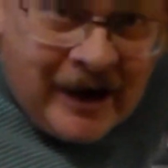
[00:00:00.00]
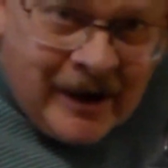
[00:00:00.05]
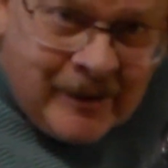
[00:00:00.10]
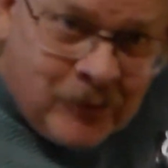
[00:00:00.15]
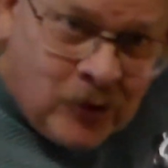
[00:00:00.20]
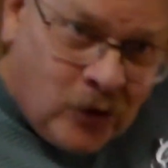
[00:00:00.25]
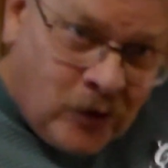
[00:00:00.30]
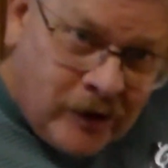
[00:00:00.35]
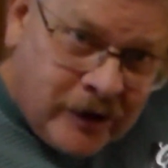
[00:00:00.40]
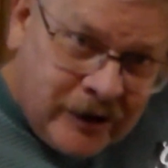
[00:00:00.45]

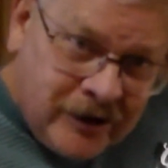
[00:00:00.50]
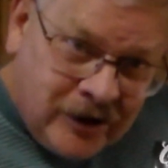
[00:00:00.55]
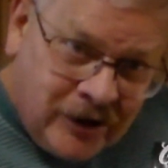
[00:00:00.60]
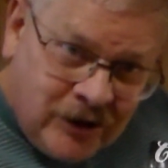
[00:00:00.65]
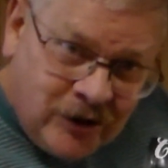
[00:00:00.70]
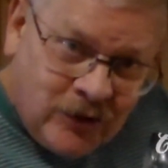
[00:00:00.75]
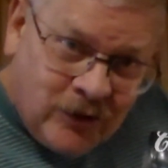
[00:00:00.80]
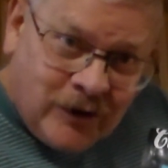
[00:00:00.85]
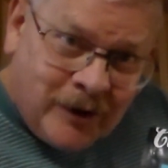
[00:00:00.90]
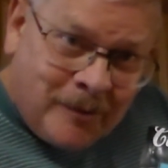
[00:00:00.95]
I'm going
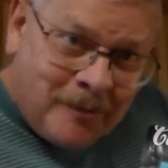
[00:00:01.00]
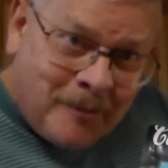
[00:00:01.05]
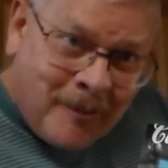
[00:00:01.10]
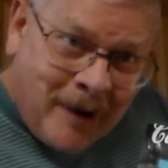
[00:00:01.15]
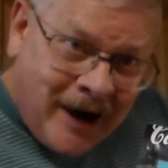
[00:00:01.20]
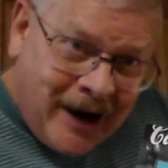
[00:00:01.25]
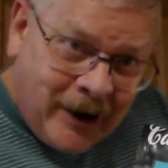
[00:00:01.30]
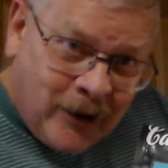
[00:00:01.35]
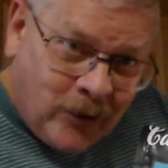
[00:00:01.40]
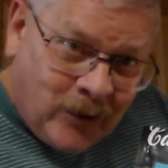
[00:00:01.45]
to do it
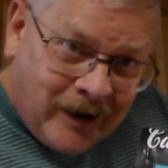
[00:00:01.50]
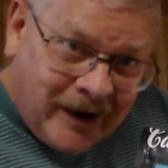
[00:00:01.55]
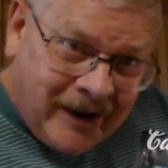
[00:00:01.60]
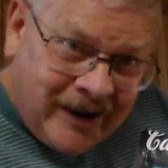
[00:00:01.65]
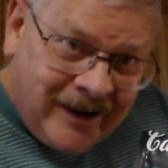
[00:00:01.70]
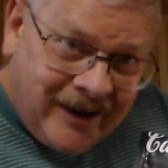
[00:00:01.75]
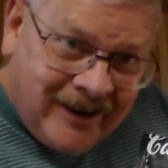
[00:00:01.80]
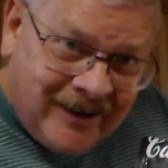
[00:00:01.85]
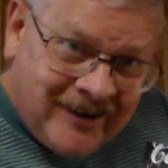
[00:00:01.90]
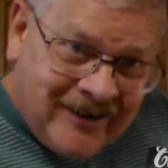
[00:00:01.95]
my
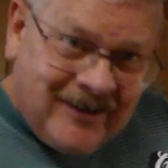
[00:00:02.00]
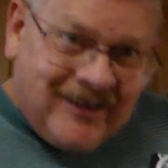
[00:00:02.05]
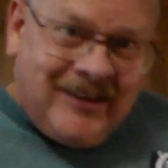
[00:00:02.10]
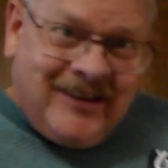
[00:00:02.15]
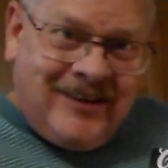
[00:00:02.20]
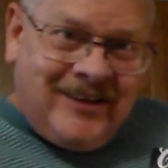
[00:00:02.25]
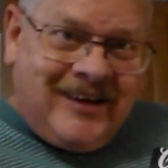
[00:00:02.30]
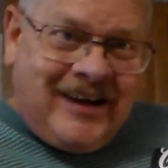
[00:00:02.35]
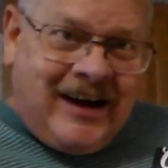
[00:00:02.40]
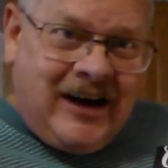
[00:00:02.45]
way.
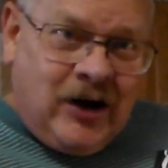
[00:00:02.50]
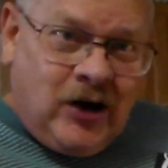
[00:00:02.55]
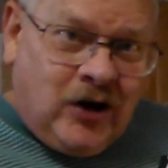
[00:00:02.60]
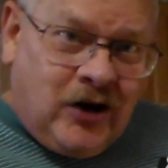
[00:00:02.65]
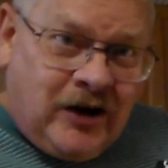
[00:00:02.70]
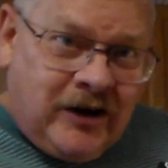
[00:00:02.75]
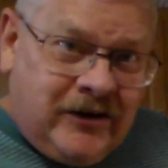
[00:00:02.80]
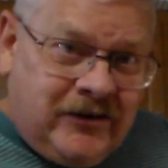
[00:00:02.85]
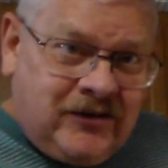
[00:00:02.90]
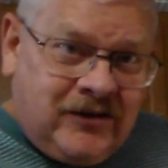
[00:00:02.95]
I
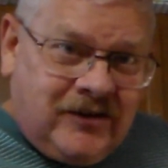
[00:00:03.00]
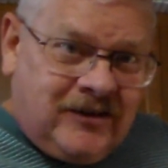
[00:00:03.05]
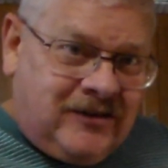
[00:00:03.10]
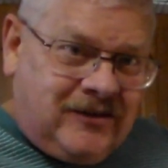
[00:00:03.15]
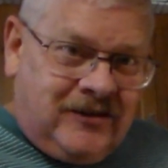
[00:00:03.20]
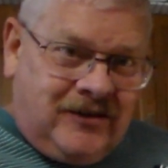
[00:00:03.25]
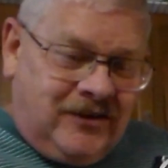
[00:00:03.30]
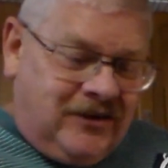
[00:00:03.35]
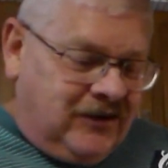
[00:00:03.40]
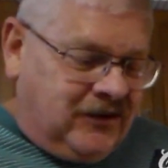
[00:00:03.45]
always
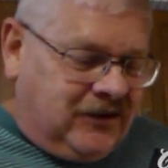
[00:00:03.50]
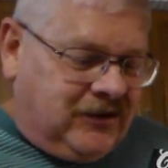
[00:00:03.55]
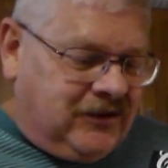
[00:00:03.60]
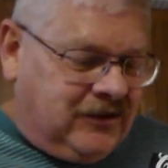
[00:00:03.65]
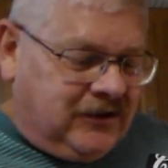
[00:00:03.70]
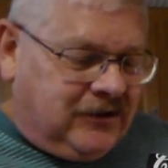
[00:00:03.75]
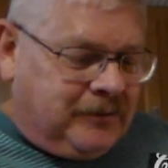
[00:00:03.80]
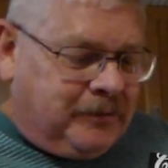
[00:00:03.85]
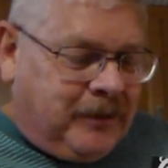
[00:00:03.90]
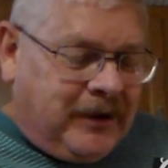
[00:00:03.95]

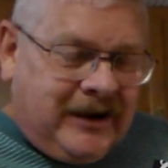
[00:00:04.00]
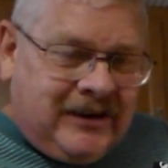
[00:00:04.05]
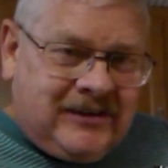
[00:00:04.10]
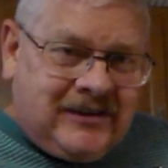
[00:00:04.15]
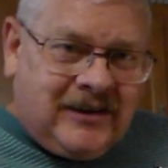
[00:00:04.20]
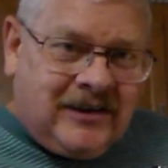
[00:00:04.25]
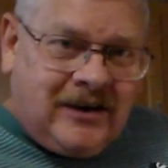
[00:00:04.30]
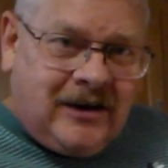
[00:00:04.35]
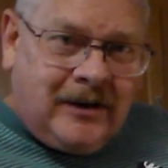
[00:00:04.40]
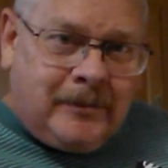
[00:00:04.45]

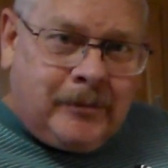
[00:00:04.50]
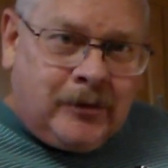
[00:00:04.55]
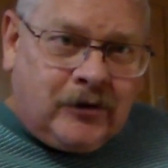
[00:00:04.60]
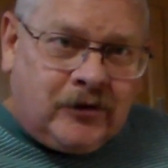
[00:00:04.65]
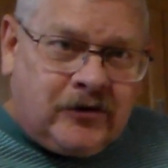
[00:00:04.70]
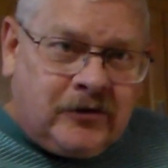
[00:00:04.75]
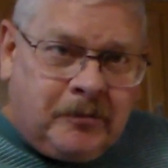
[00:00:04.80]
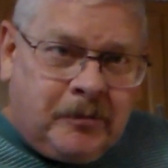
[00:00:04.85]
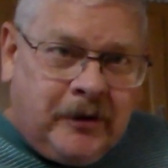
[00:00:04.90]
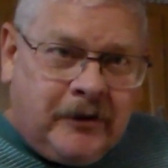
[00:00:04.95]
spice it up
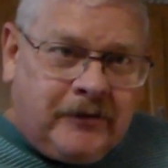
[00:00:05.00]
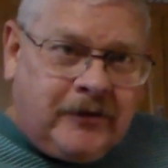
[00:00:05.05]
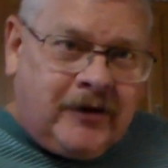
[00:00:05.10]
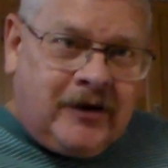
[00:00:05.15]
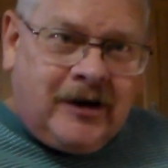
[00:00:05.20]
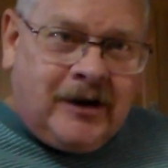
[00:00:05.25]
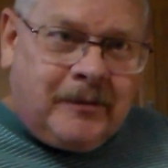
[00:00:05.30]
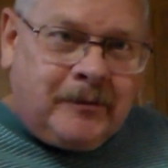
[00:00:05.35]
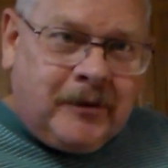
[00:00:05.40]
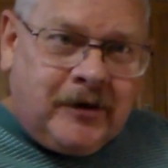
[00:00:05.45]
or spiff
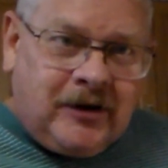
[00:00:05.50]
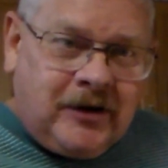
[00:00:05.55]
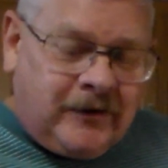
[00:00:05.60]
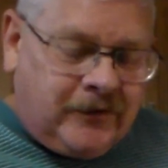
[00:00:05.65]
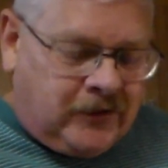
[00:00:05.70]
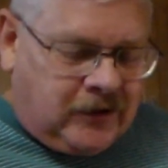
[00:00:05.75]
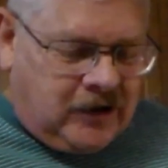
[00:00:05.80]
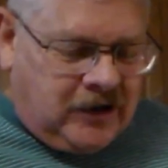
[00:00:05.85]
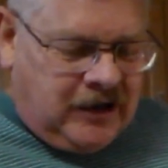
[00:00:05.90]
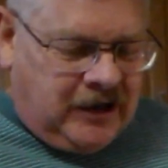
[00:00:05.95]
it up a
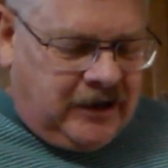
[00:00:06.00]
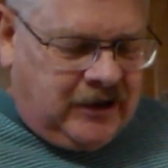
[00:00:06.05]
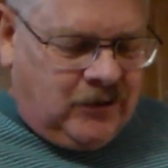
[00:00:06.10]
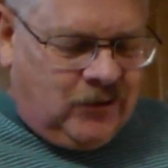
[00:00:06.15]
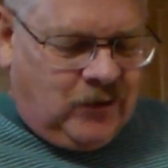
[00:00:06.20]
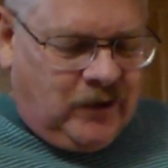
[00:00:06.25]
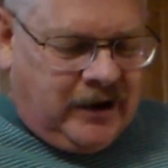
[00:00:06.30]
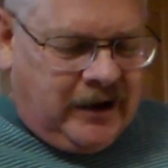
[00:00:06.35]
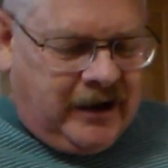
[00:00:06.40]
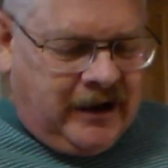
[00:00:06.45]
different kind
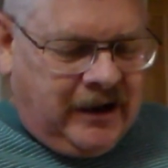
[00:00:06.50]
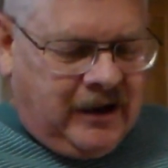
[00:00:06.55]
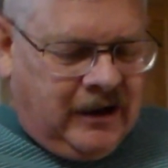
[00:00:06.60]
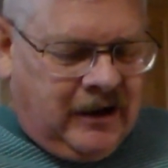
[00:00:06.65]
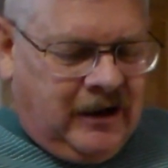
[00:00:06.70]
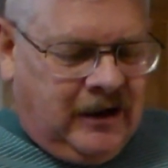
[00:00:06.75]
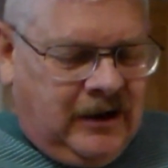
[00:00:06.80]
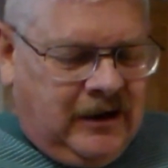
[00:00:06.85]
of way.